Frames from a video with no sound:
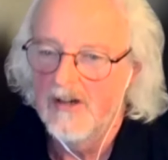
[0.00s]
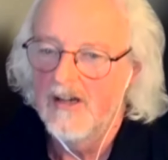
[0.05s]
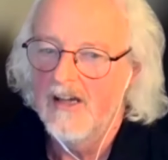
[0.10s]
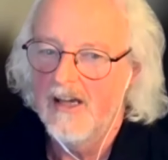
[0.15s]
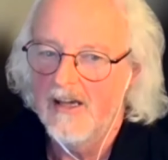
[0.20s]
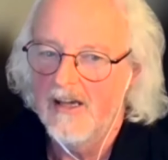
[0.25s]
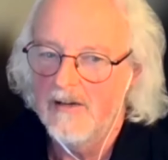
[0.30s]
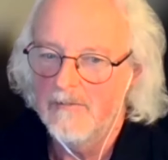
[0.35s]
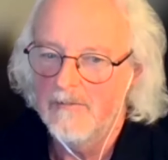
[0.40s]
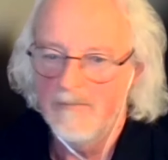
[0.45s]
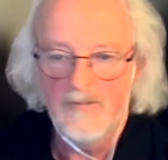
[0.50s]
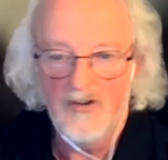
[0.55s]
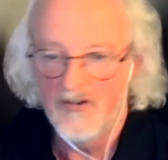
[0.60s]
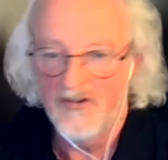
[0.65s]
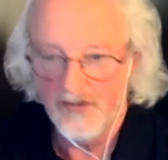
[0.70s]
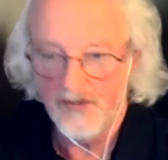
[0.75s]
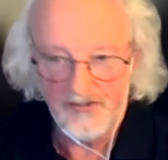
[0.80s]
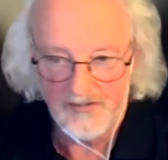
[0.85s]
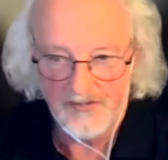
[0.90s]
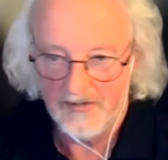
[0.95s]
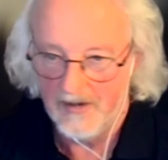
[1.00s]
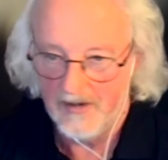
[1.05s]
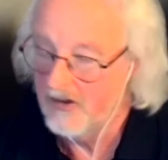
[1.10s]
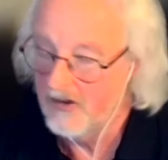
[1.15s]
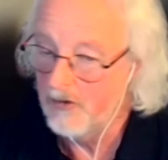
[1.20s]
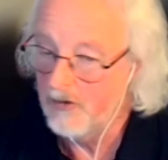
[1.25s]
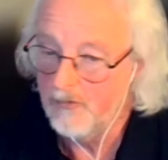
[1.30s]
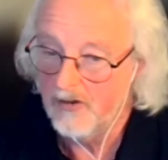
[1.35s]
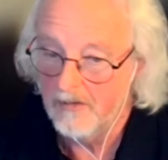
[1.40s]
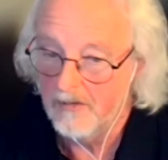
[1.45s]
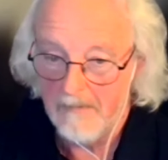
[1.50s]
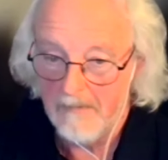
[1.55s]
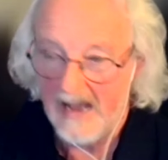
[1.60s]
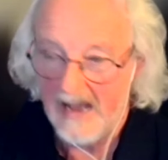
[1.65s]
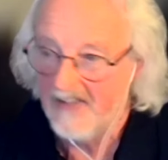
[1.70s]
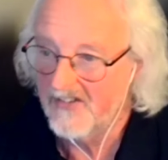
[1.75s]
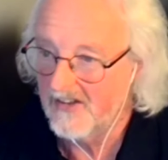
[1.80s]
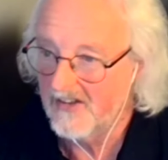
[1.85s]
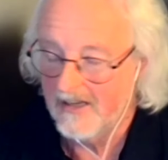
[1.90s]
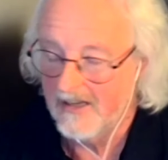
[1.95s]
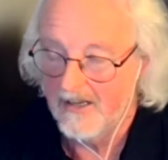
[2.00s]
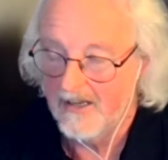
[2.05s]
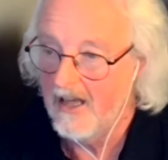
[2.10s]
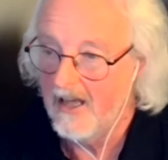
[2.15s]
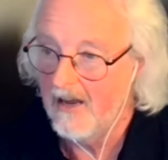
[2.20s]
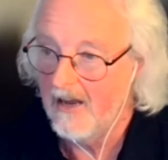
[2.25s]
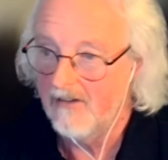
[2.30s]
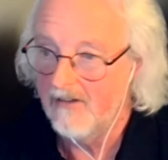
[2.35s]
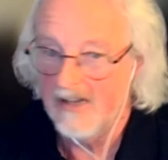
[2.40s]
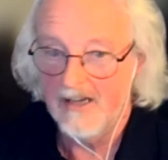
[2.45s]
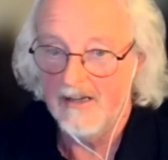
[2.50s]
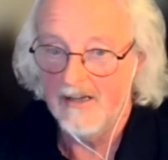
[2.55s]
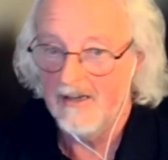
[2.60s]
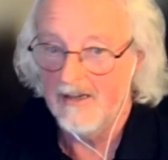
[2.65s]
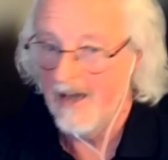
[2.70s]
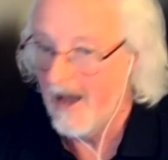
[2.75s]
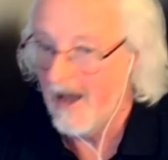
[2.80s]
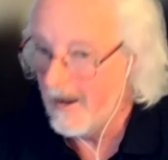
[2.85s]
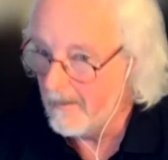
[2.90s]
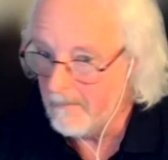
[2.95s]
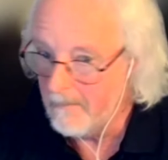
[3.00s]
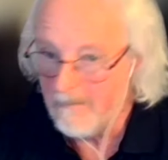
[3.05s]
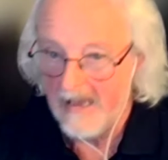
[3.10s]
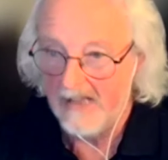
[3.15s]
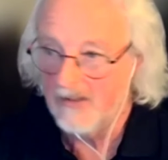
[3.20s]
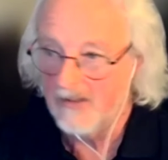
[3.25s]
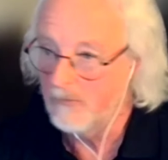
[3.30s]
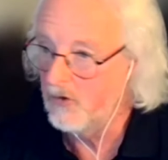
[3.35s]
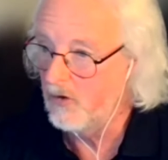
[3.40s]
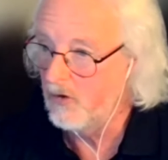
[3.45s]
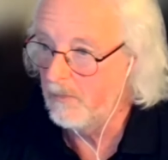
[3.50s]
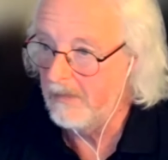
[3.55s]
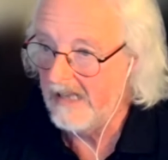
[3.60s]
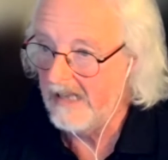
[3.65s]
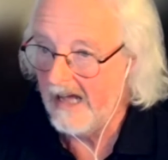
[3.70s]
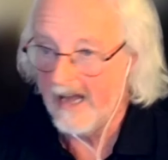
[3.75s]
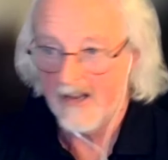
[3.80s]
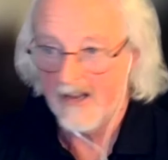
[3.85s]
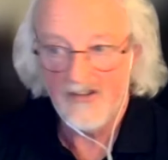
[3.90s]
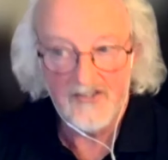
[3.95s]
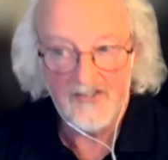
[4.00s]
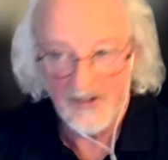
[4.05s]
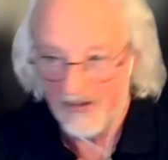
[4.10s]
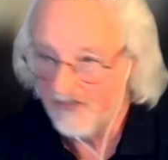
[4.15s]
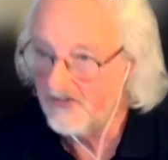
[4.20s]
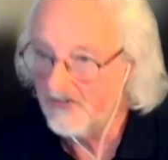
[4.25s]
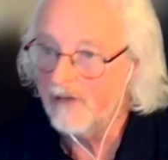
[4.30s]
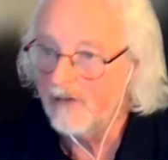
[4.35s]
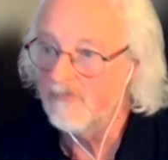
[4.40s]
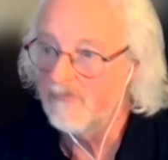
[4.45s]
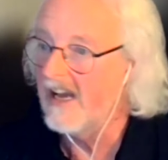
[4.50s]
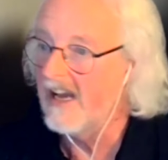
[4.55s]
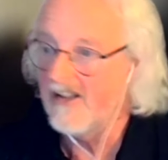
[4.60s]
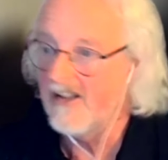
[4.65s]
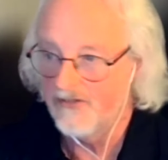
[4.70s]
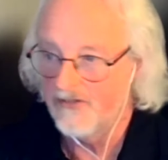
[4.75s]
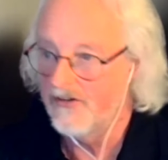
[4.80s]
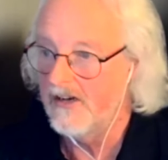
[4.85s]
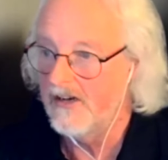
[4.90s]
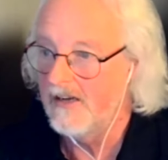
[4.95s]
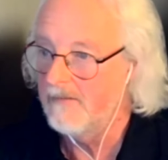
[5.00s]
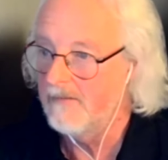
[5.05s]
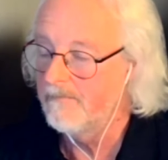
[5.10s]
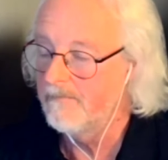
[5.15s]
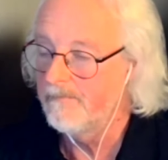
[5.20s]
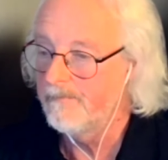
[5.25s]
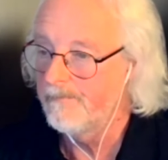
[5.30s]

um, just you can mask that area and make them all black so there's no data in it.